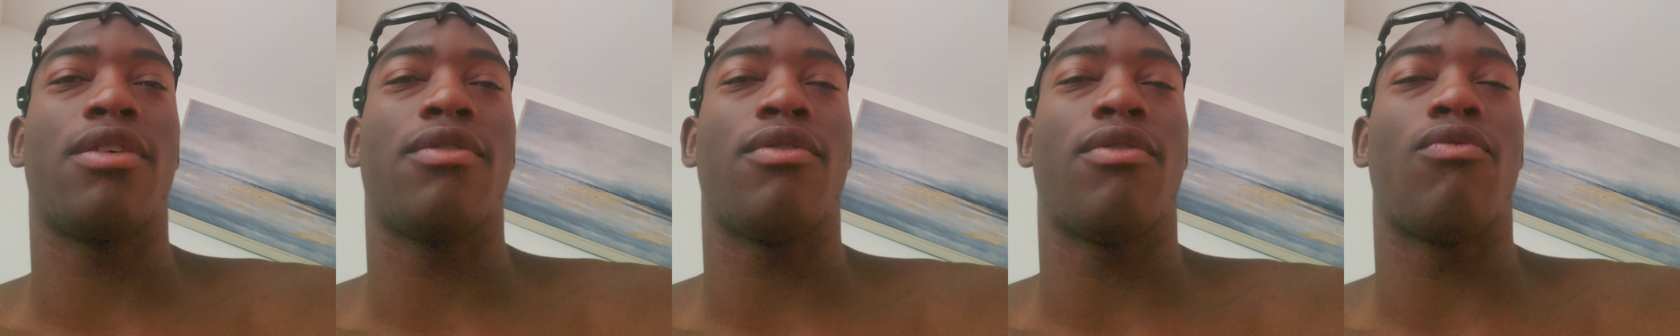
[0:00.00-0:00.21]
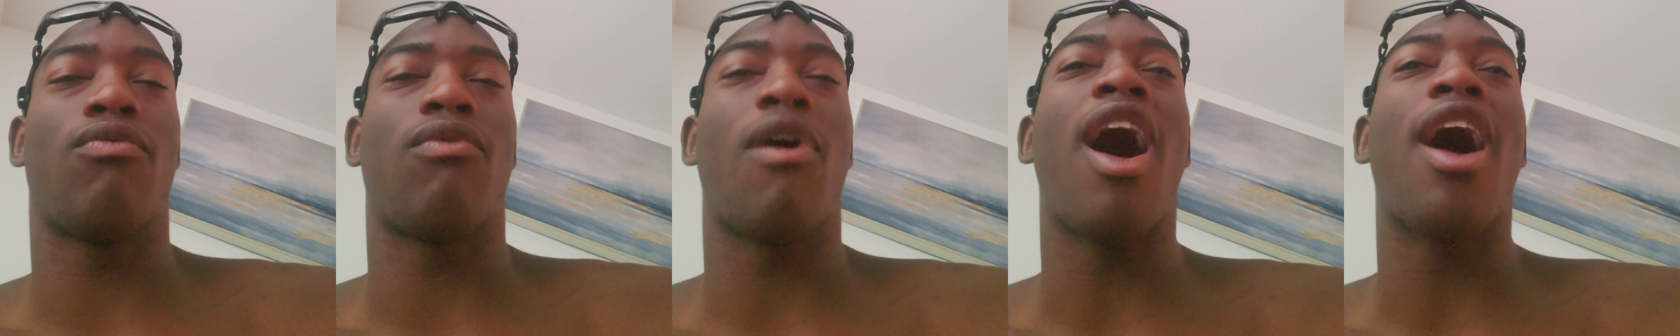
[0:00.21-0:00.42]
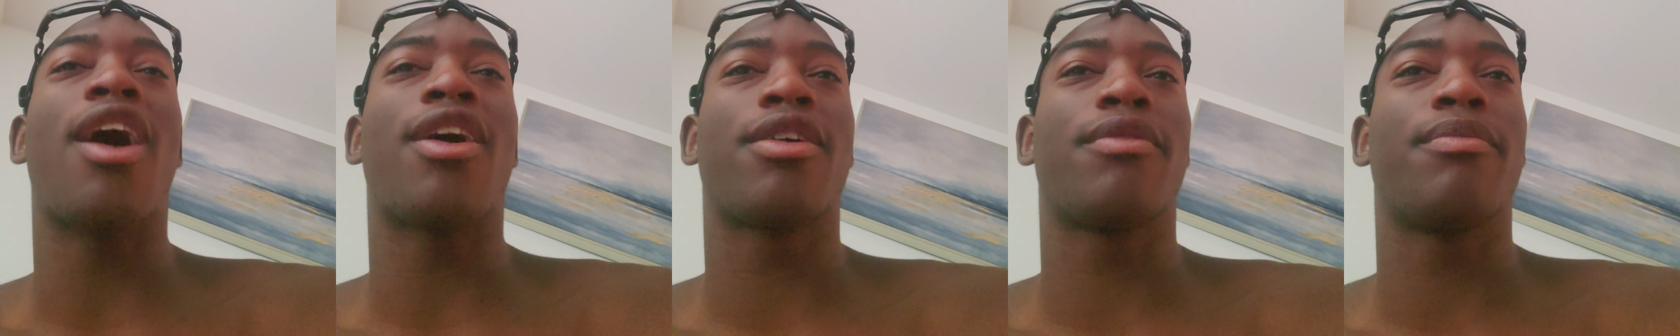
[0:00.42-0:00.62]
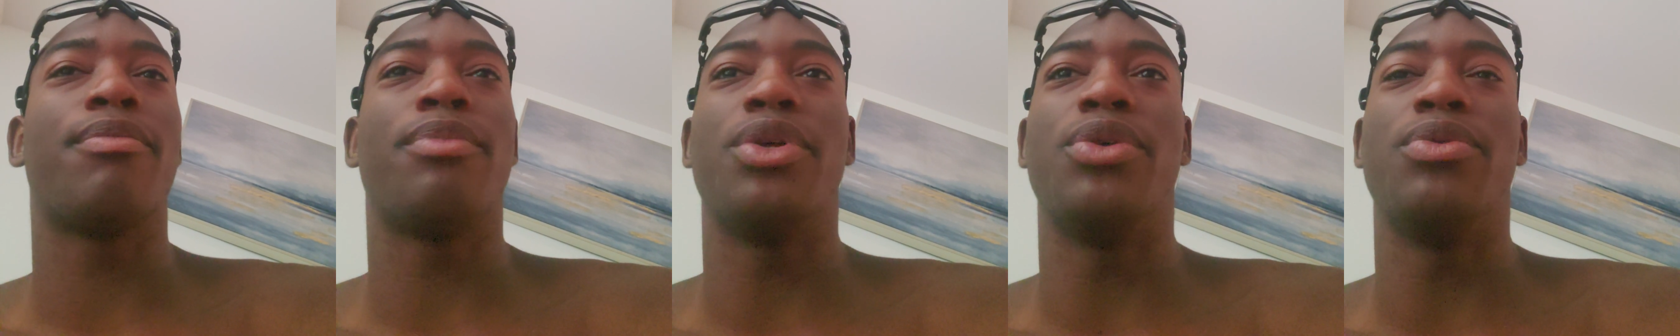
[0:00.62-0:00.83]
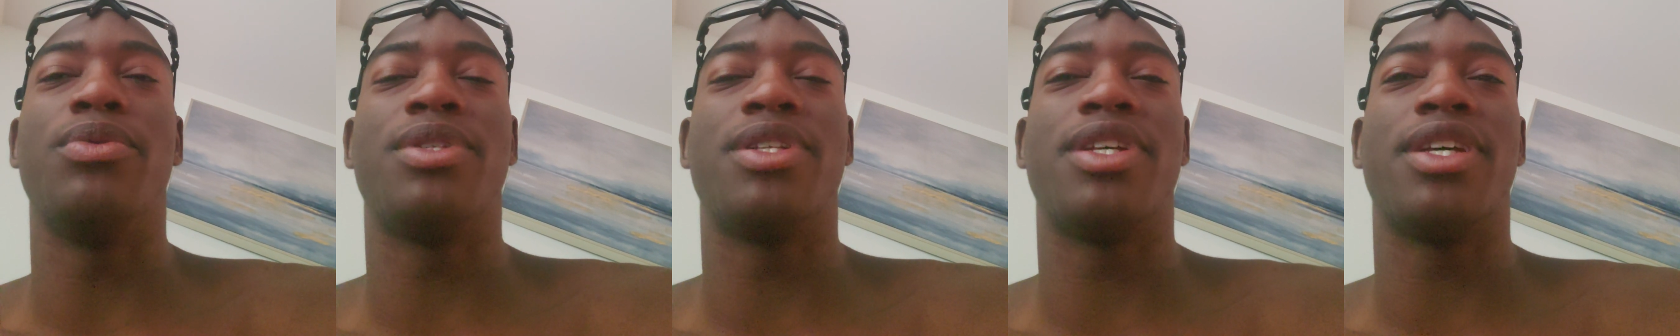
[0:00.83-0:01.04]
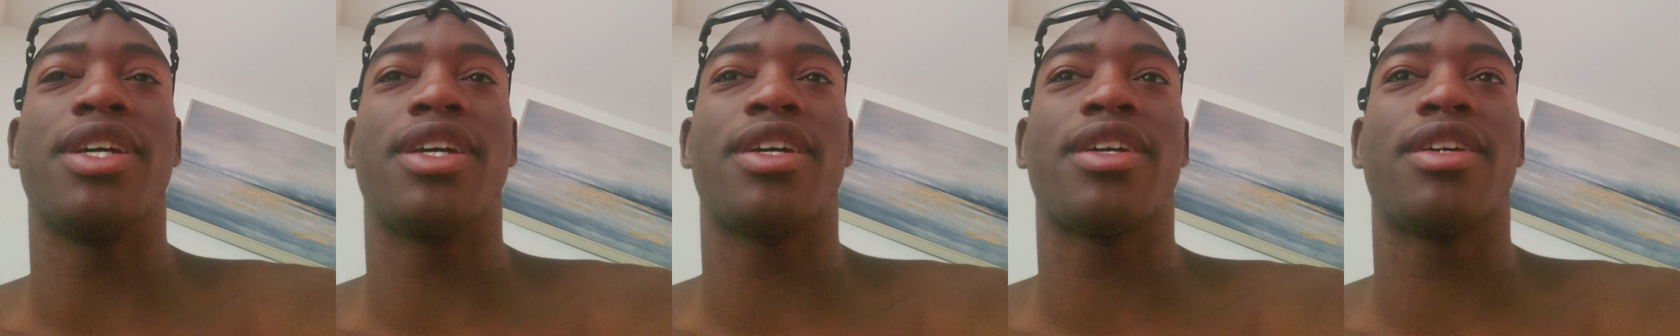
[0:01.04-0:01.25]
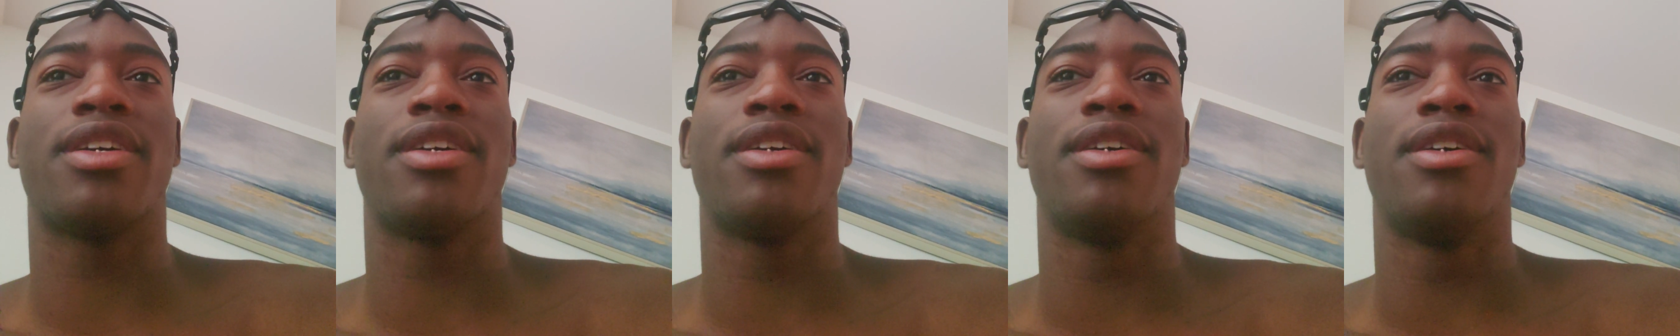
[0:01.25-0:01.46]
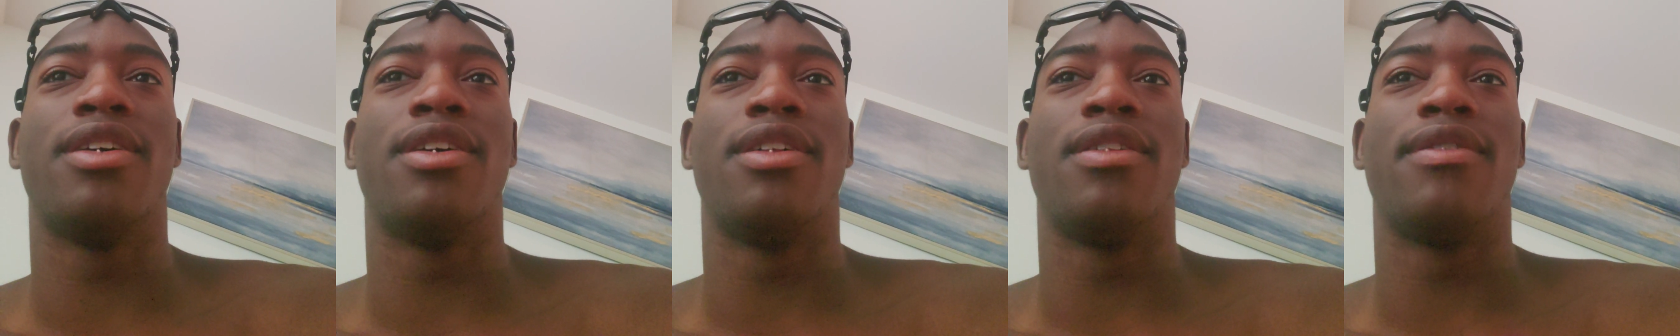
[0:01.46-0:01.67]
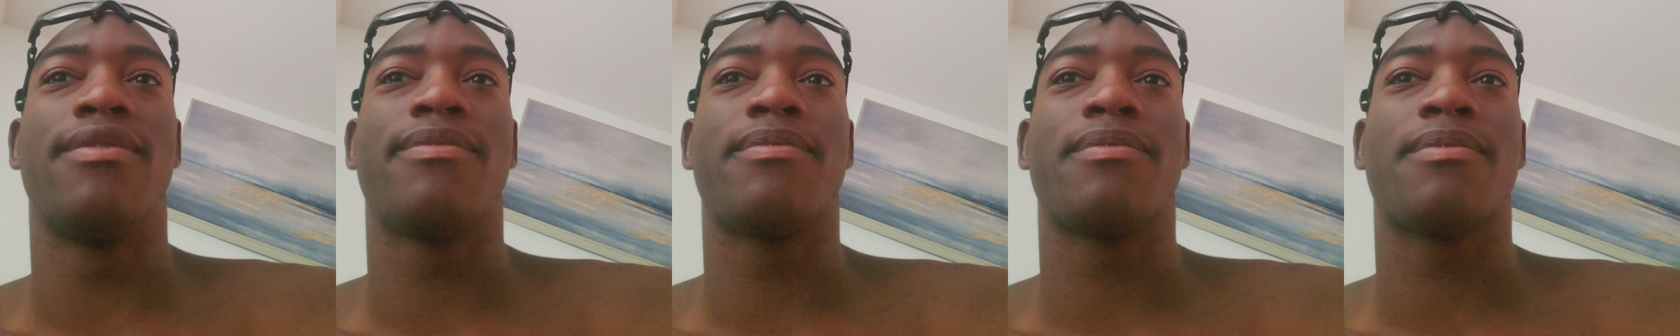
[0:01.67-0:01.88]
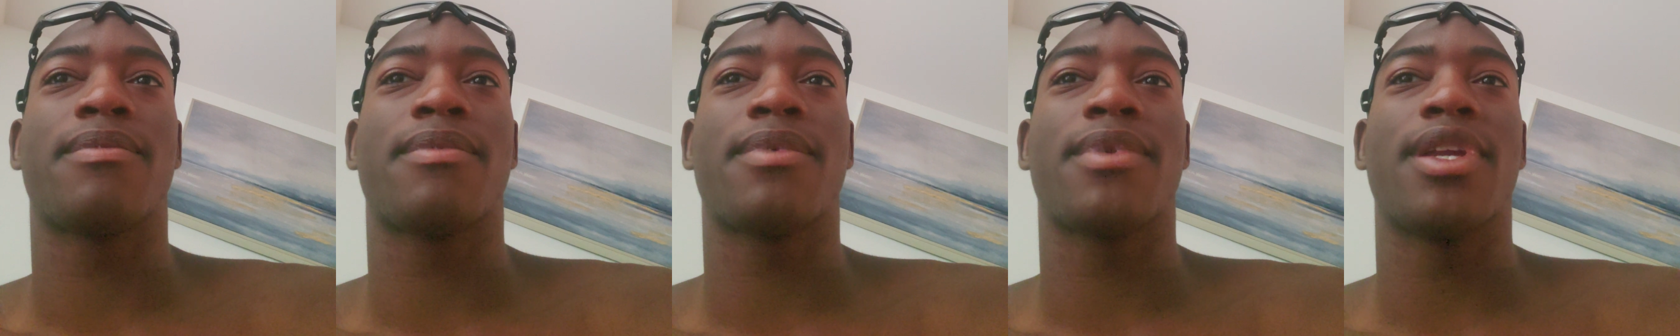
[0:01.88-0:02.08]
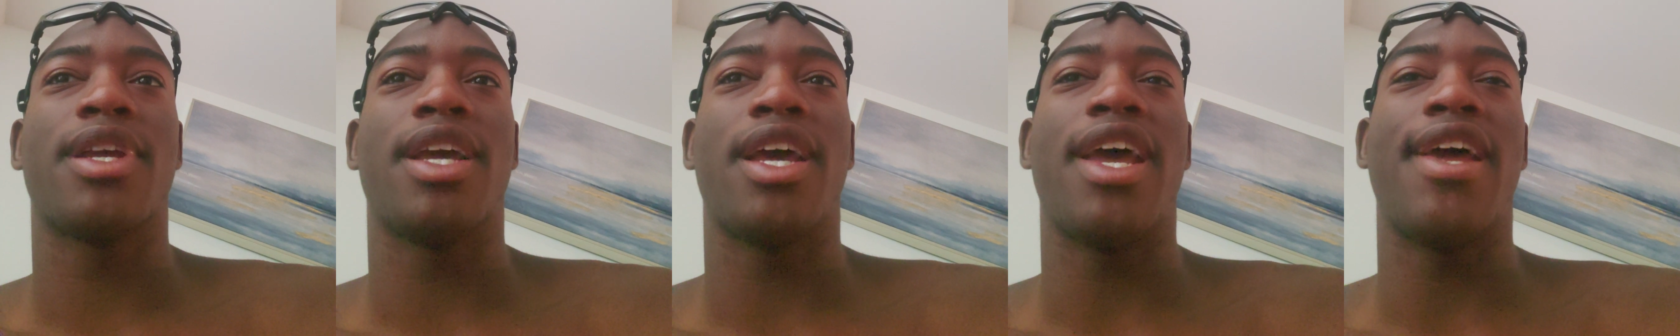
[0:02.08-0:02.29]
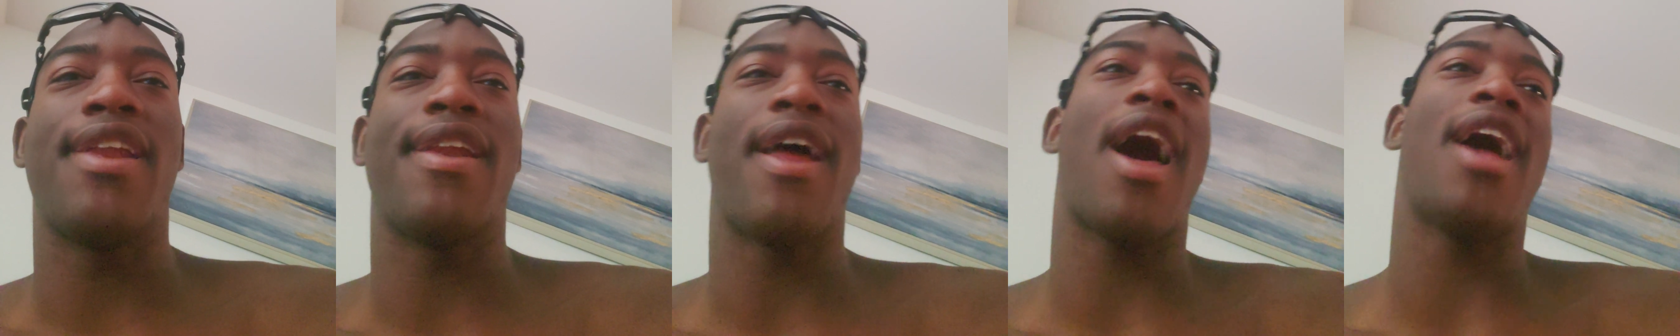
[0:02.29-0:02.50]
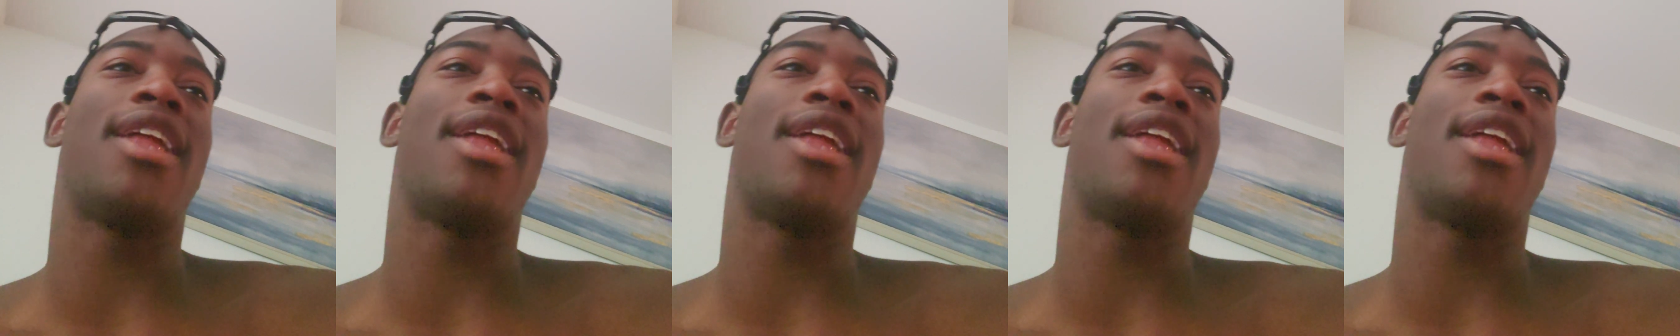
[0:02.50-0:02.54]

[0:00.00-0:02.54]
rock music, and